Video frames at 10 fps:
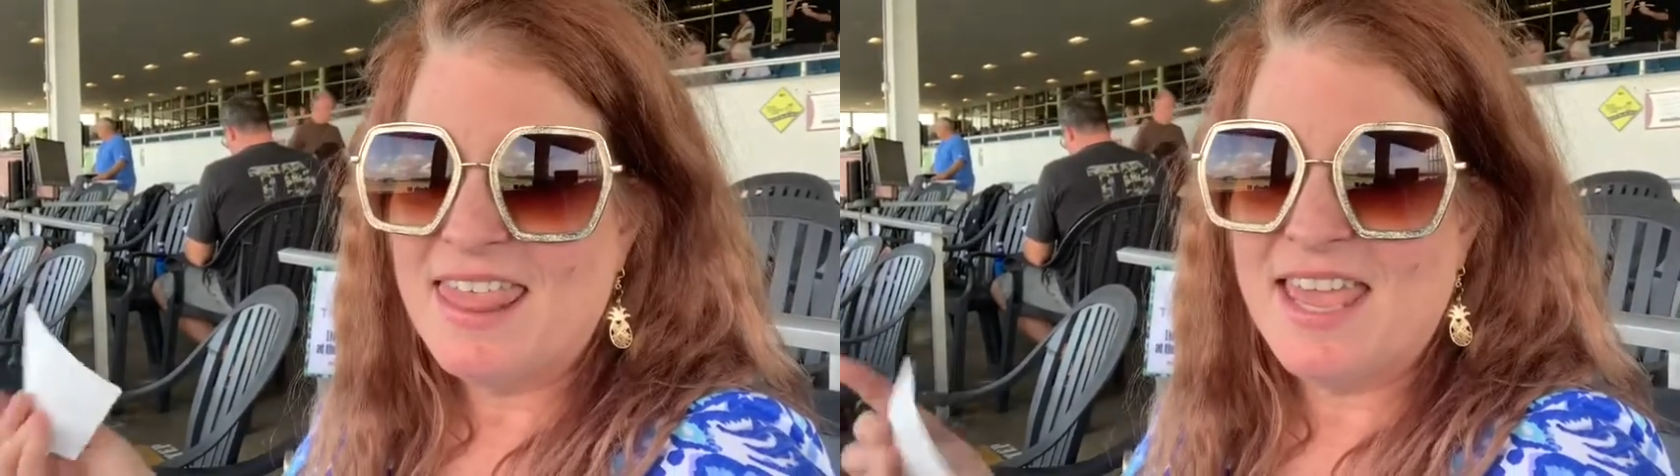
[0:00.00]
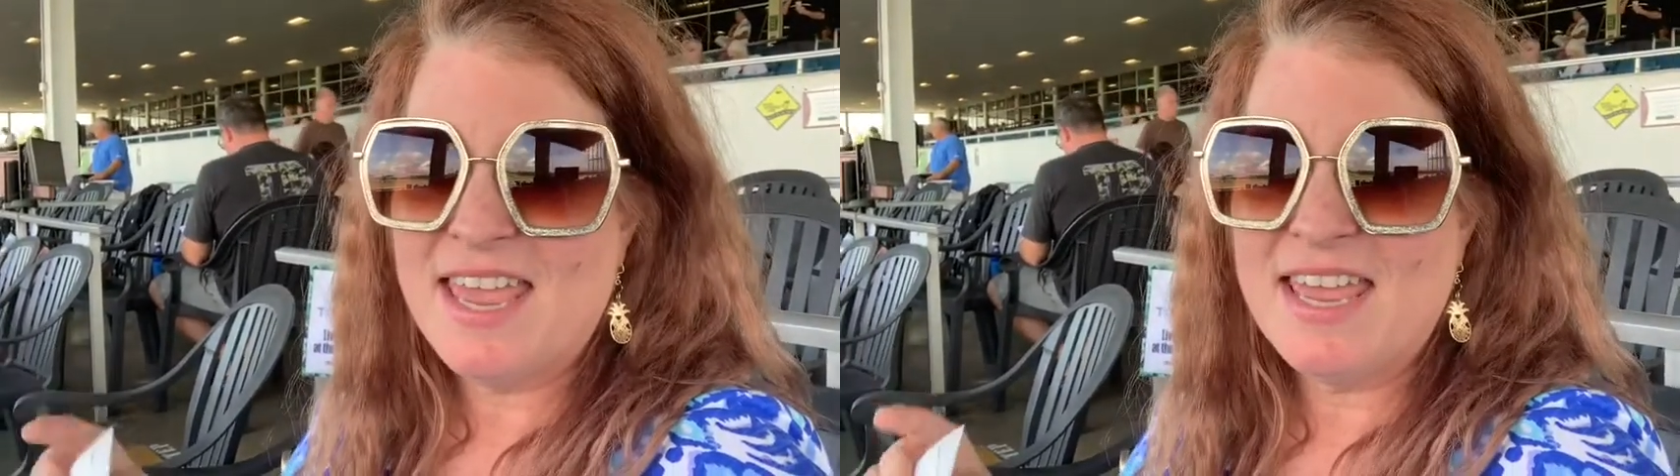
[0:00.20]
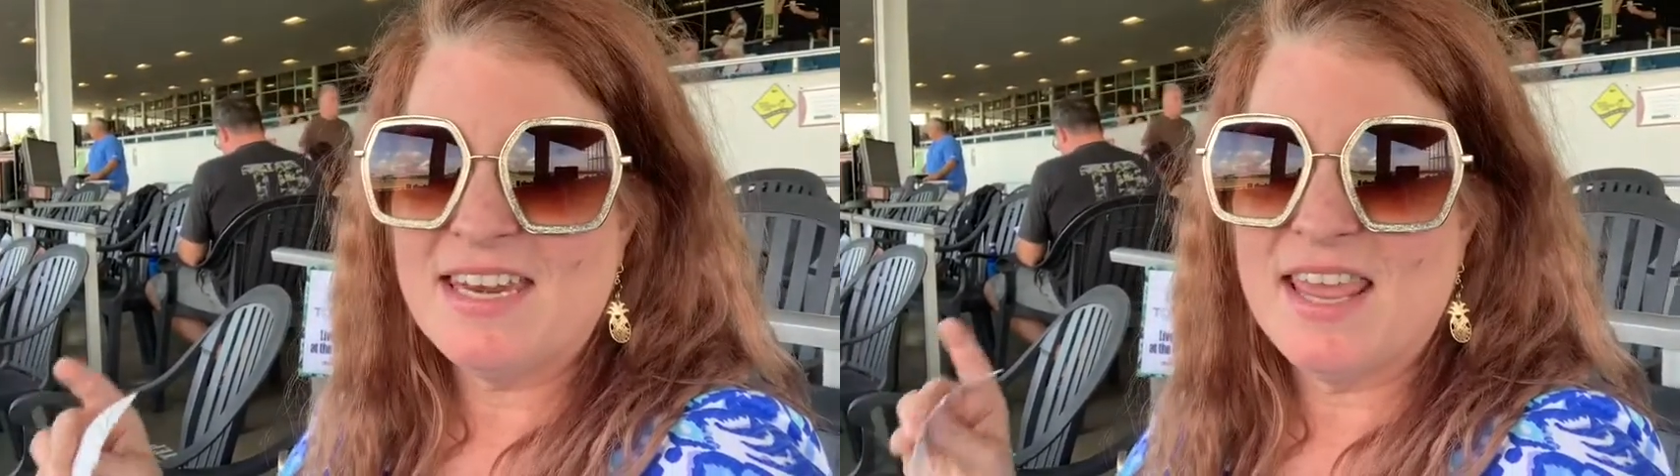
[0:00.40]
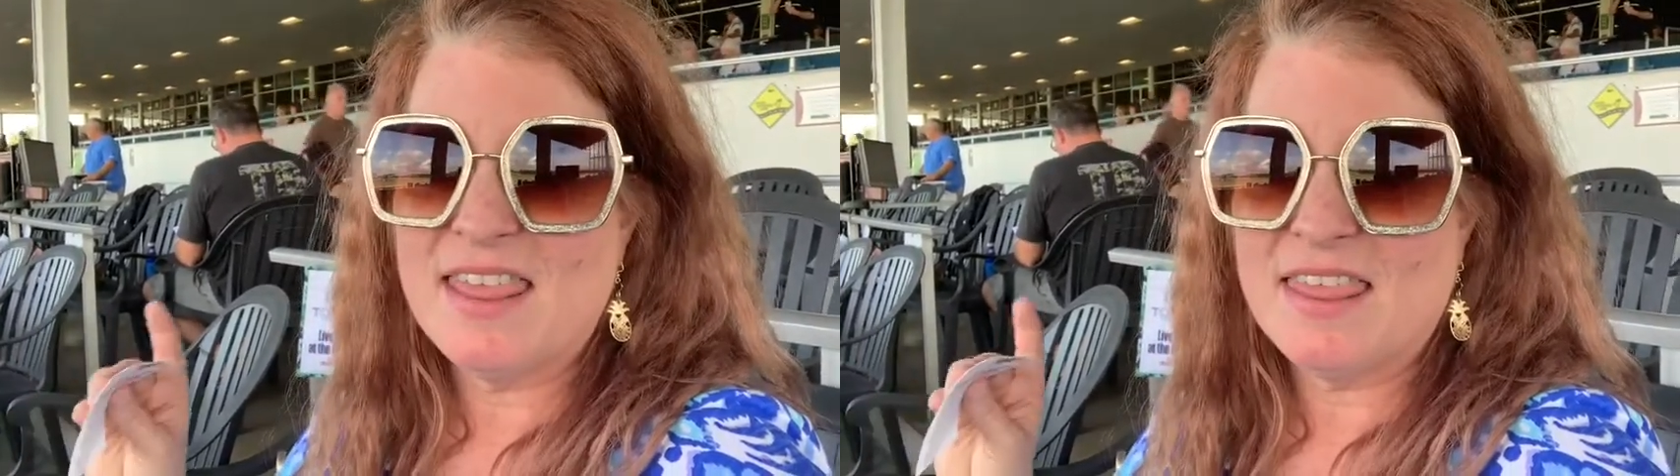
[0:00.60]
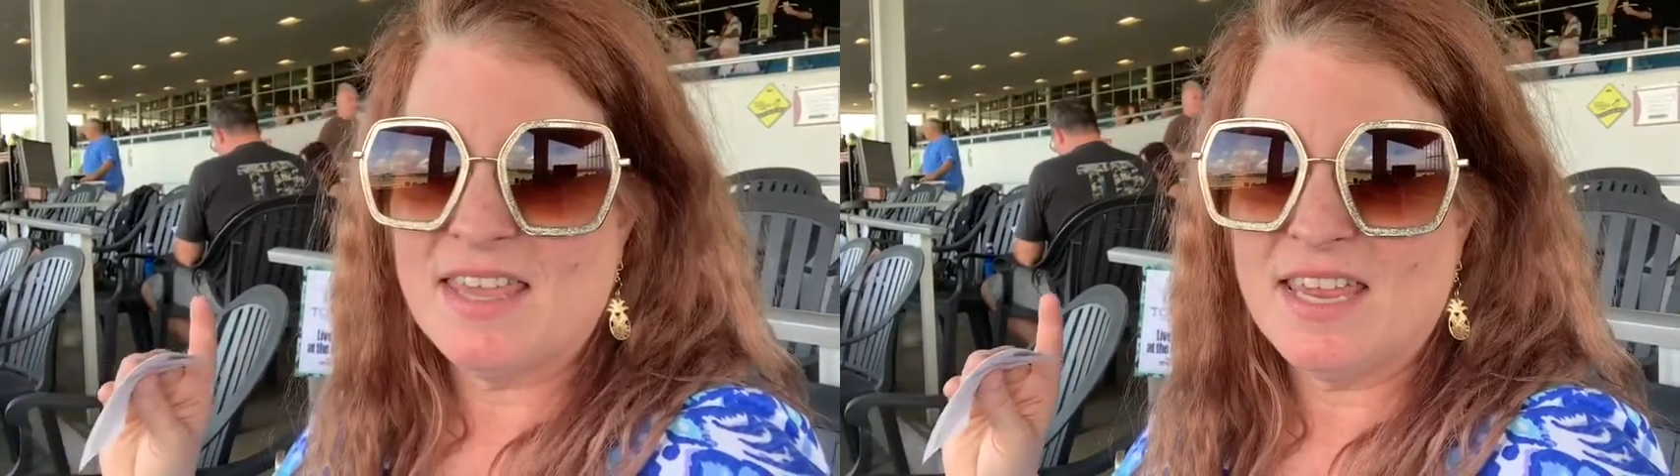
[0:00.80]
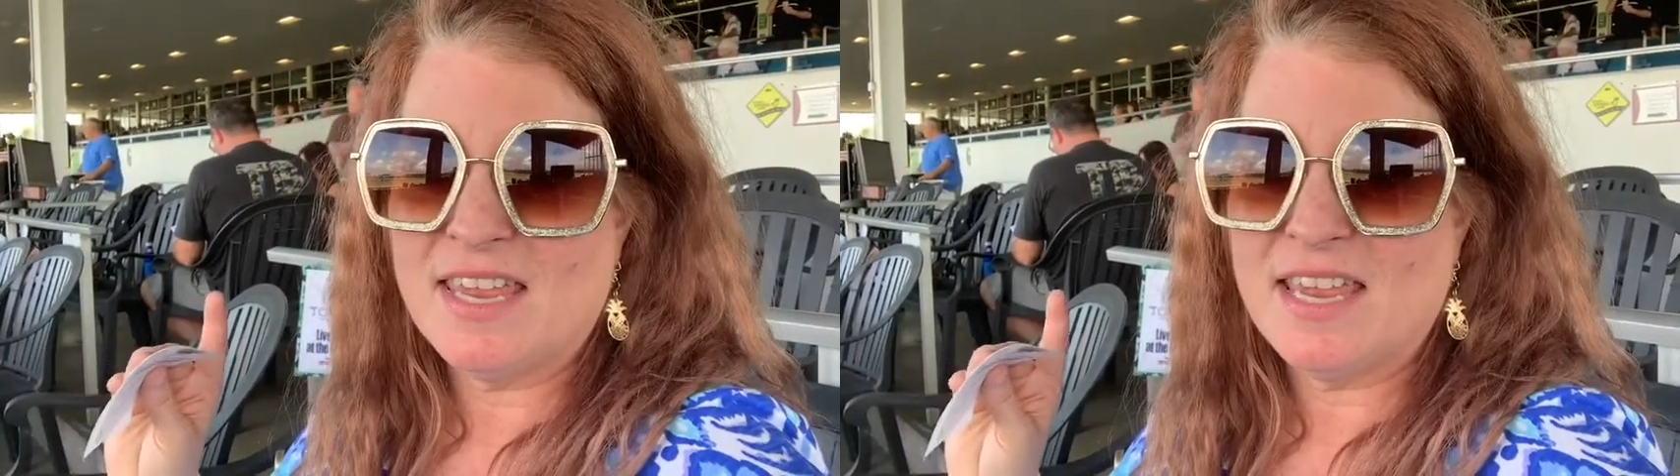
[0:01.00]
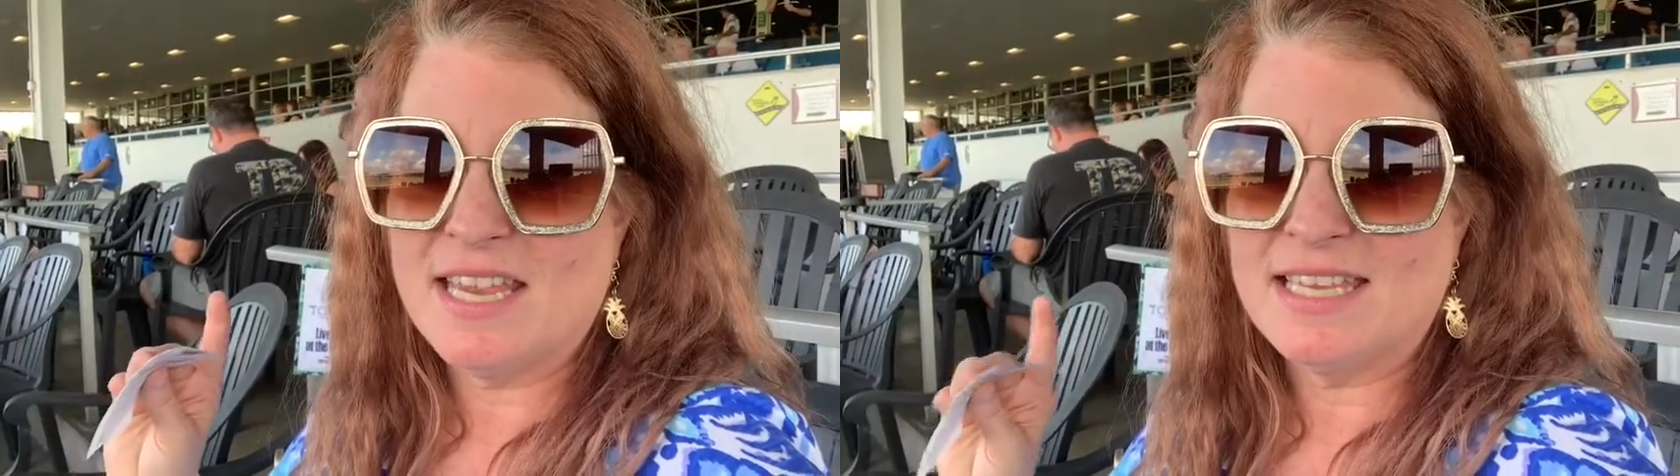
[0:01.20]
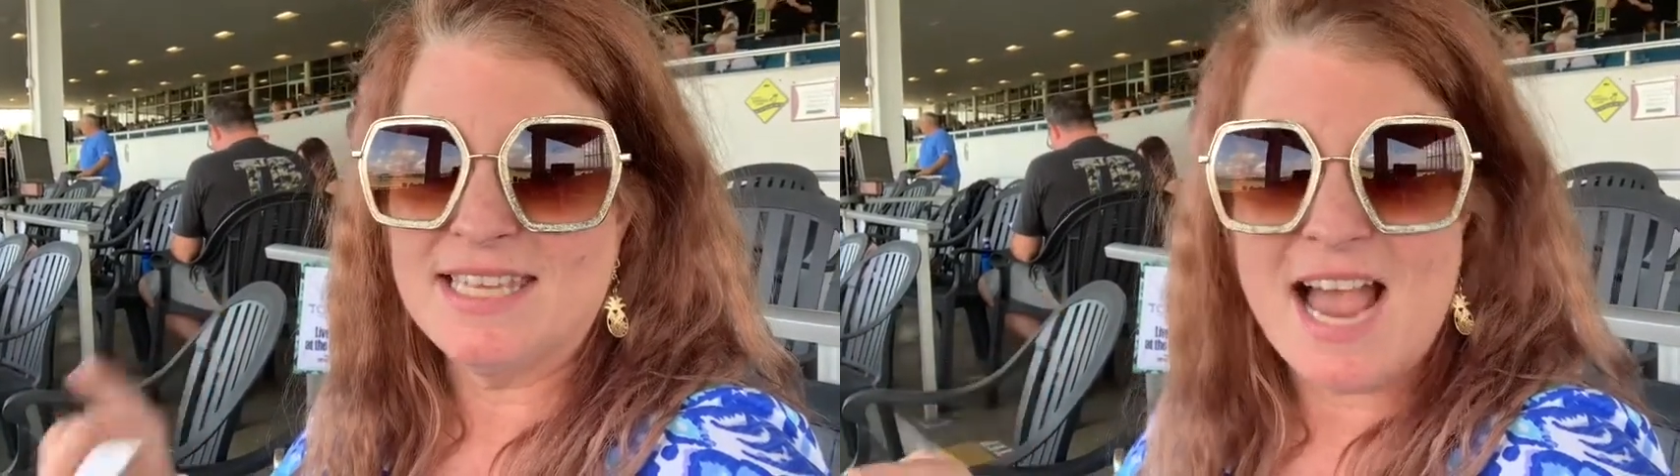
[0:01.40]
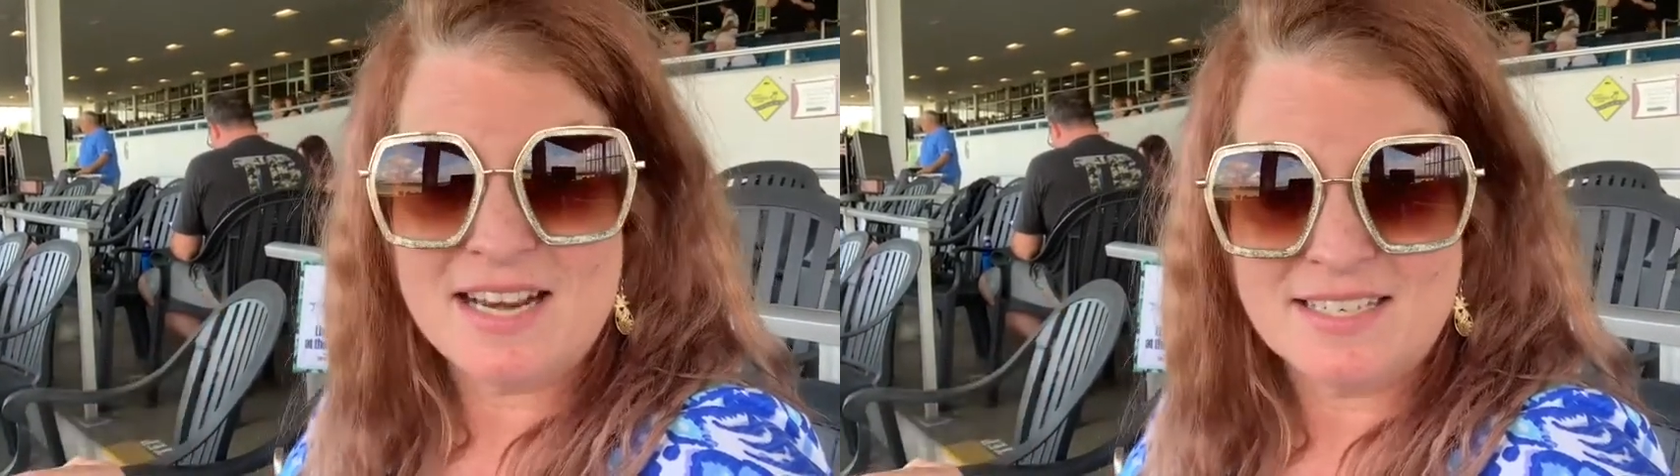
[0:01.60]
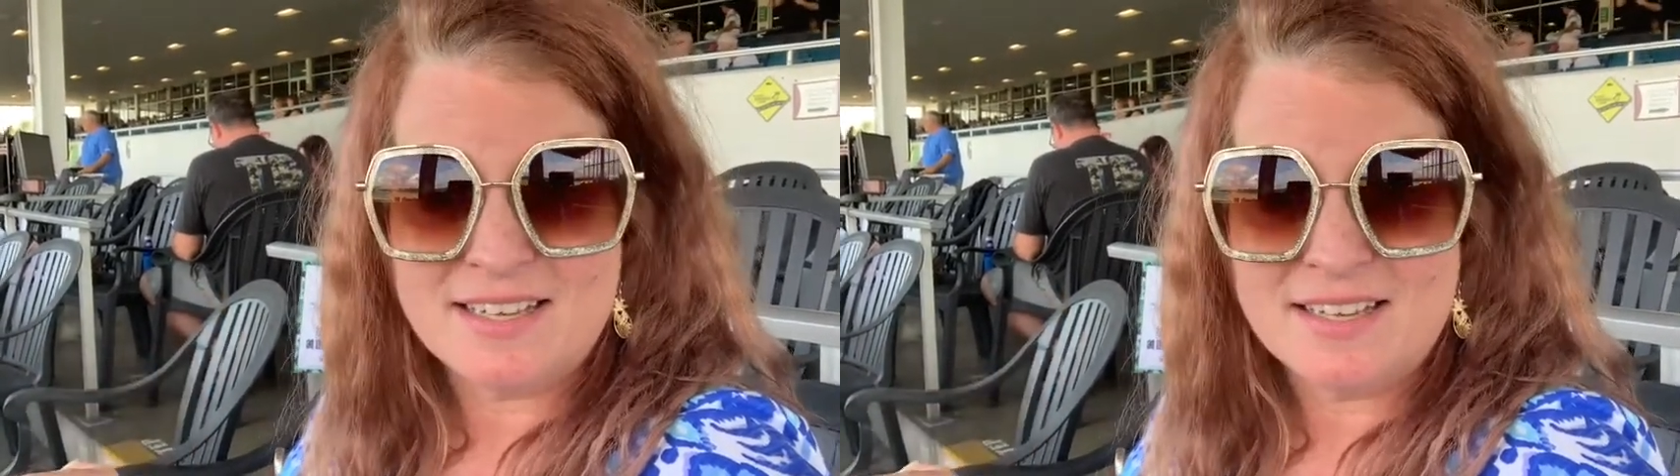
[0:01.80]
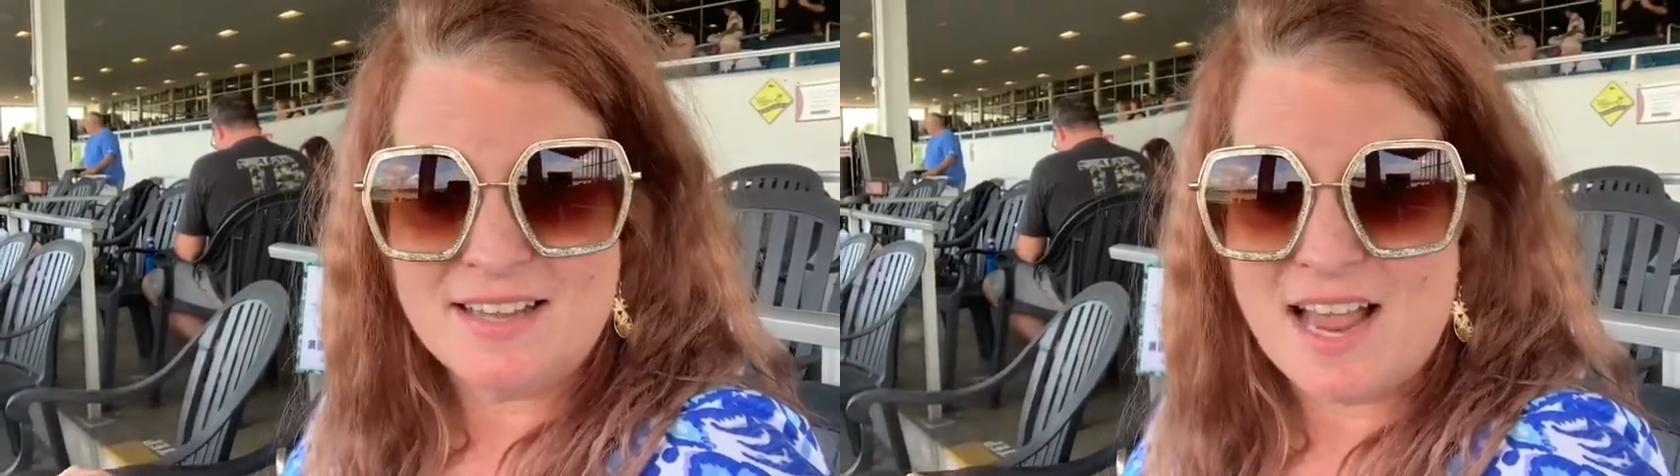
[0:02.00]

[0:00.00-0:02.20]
Then the exacta,